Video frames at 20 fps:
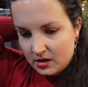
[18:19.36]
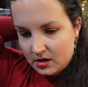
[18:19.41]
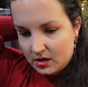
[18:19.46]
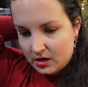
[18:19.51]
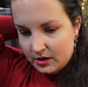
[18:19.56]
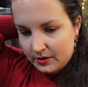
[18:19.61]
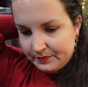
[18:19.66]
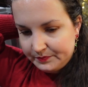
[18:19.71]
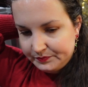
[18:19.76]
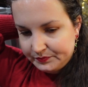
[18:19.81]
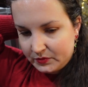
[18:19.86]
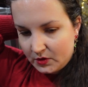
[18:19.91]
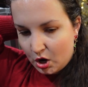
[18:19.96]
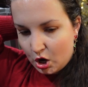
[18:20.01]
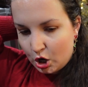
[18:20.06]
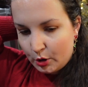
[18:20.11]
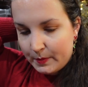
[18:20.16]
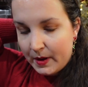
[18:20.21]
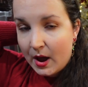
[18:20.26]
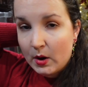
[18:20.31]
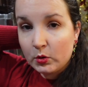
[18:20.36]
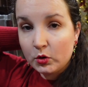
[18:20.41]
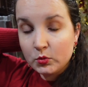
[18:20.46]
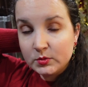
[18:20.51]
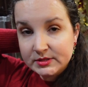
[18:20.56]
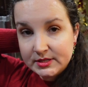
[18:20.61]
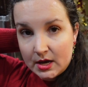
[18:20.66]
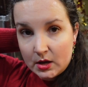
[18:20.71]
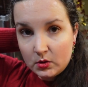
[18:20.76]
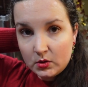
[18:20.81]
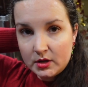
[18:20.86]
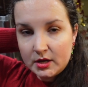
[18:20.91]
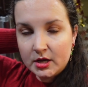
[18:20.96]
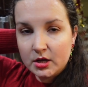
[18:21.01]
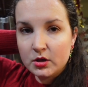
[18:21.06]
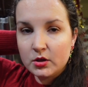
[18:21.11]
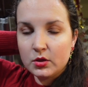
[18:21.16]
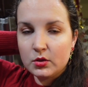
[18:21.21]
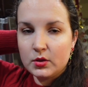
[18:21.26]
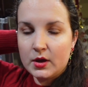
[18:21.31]
our power was out
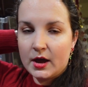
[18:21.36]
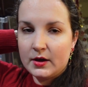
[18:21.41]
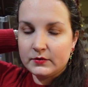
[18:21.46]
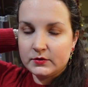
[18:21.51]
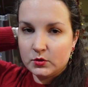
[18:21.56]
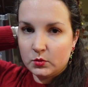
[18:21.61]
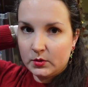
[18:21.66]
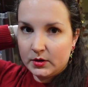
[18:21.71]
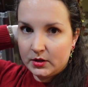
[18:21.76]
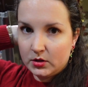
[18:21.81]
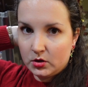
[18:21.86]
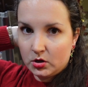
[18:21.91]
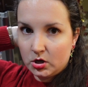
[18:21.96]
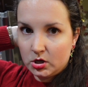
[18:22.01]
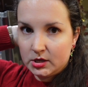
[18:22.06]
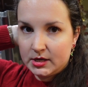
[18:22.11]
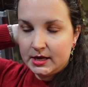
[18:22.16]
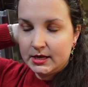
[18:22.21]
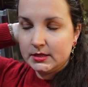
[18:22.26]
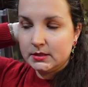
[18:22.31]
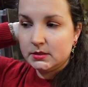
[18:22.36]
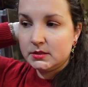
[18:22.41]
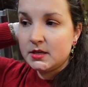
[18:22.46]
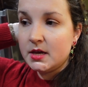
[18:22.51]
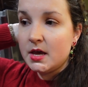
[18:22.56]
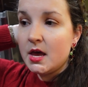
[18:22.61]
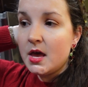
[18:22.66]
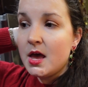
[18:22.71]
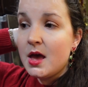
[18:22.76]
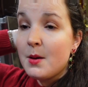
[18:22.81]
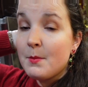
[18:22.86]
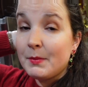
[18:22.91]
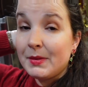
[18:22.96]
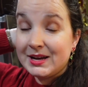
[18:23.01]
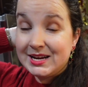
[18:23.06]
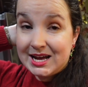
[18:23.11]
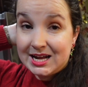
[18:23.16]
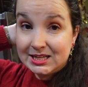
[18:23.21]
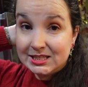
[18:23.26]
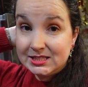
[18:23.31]
after one of the hurricanes. My
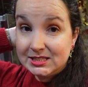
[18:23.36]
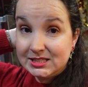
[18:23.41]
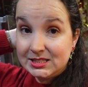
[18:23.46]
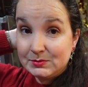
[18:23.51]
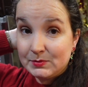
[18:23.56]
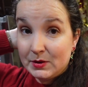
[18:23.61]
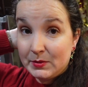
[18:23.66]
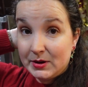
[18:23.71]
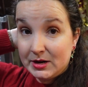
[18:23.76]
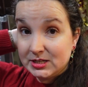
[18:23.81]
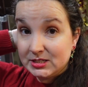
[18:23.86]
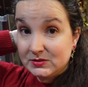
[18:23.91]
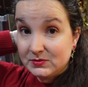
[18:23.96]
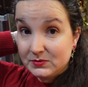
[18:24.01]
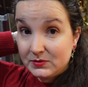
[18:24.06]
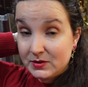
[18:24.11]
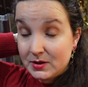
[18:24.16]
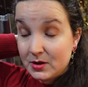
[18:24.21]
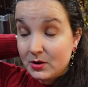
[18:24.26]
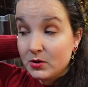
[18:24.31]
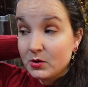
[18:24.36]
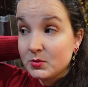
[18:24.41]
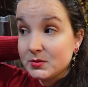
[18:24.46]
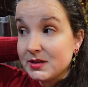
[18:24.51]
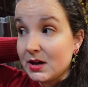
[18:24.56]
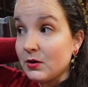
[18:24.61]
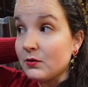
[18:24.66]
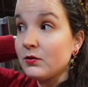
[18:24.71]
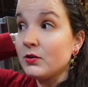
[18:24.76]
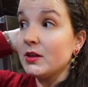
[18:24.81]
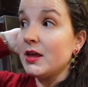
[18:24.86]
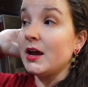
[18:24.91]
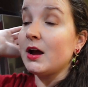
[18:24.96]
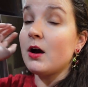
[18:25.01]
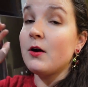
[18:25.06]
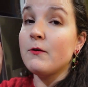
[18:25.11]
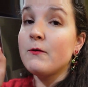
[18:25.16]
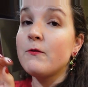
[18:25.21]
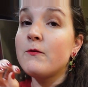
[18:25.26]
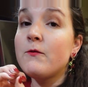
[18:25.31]
parents' power was out for like
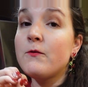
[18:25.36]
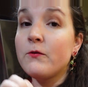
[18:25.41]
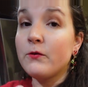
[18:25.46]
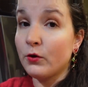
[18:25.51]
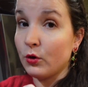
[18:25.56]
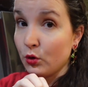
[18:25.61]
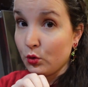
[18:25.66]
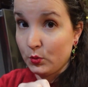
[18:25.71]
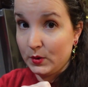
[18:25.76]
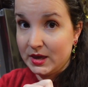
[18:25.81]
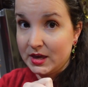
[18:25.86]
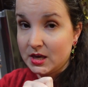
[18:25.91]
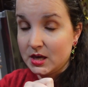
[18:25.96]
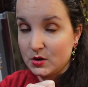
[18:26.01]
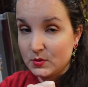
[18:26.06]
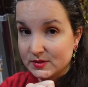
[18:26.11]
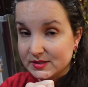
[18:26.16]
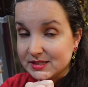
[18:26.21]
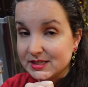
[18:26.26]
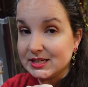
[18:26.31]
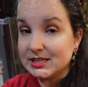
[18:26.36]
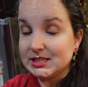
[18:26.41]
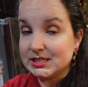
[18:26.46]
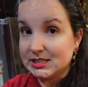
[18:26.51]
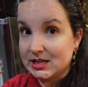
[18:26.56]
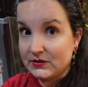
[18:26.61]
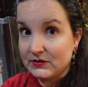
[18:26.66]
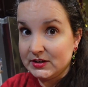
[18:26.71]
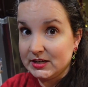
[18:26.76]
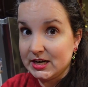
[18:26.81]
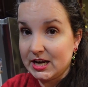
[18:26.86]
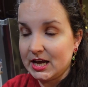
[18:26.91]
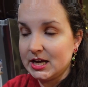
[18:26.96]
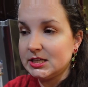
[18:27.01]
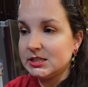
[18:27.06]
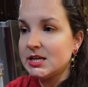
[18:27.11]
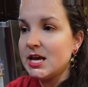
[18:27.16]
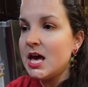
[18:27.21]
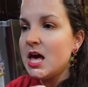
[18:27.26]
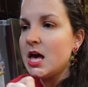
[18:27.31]
a full week. It was like 7
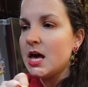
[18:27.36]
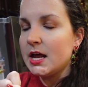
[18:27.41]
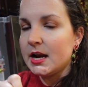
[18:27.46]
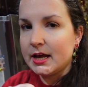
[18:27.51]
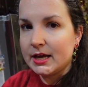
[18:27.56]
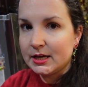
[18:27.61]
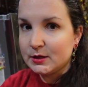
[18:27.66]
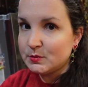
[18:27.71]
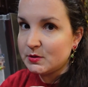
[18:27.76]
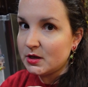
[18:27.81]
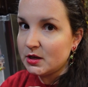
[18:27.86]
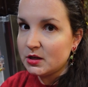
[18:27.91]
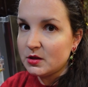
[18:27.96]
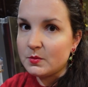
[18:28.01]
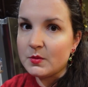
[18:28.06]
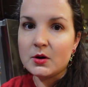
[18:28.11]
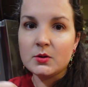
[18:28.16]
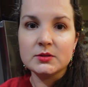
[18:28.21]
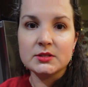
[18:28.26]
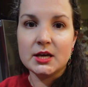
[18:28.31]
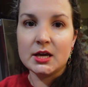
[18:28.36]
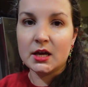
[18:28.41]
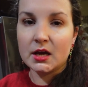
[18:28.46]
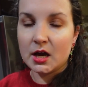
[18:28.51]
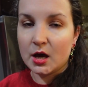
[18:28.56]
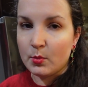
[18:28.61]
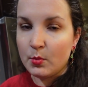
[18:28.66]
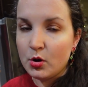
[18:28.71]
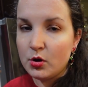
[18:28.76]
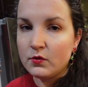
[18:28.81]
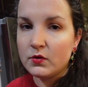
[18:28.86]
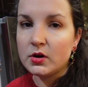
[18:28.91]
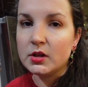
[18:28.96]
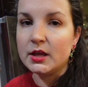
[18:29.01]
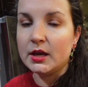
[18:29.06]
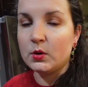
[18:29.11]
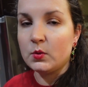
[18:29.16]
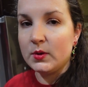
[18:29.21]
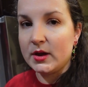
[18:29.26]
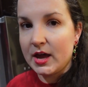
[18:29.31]
days. And I kept telling them, I was like, come over.
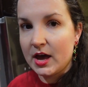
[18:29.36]
Like